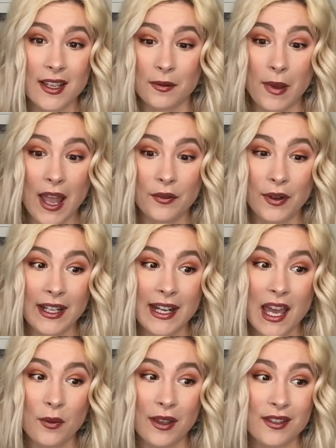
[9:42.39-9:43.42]
Like mine right
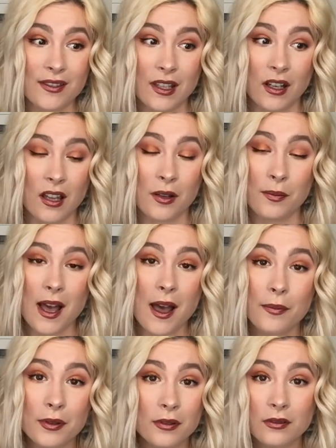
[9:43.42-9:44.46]
now is the
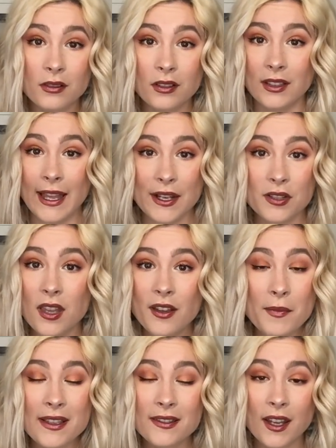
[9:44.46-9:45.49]
ColourPop Lash Love
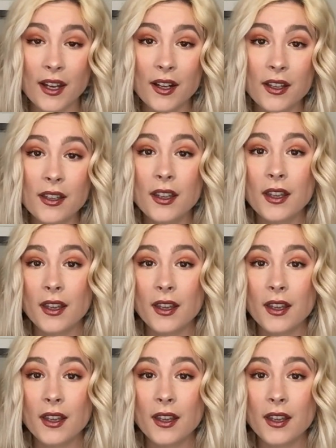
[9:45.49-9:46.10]
Mascara.